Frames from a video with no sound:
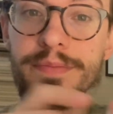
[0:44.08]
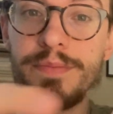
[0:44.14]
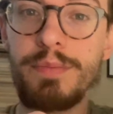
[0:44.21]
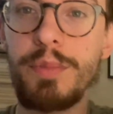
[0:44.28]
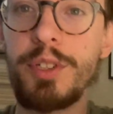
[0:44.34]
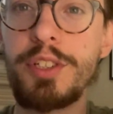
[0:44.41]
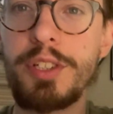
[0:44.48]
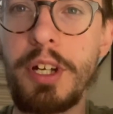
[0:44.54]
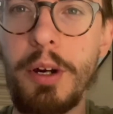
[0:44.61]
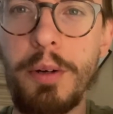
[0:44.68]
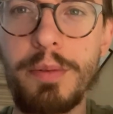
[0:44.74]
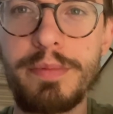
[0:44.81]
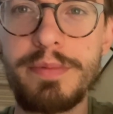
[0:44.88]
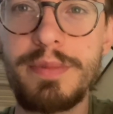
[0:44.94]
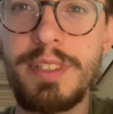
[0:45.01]
which go
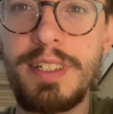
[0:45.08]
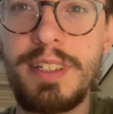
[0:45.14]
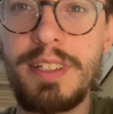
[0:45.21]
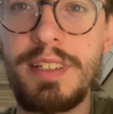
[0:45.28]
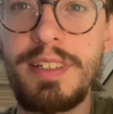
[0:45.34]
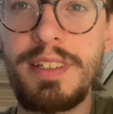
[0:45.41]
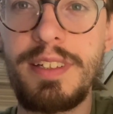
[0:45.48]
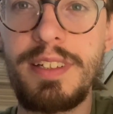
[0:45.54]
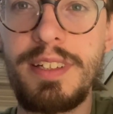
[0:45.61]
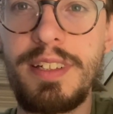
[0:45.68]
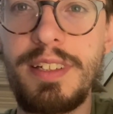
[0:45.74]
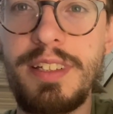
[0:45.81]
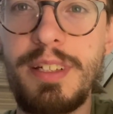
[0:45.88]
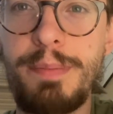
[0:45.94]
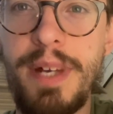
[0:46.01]

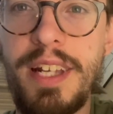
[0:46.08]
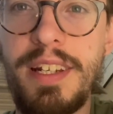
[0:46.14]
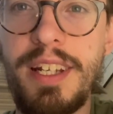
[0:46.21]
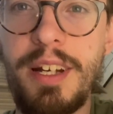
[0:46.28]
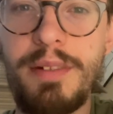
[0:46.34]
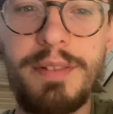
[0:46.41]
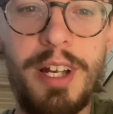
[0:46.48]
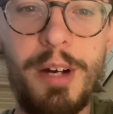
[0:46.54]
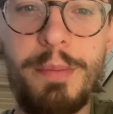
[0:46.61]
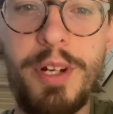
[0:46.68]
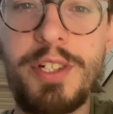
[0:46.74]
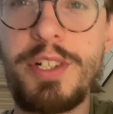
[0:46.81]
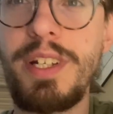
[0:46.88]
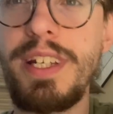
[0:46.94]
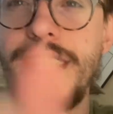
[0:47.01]
depending on how
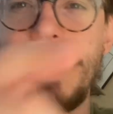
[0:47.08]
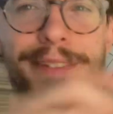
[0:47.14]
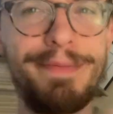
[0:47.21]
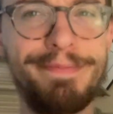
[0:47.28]
much you need.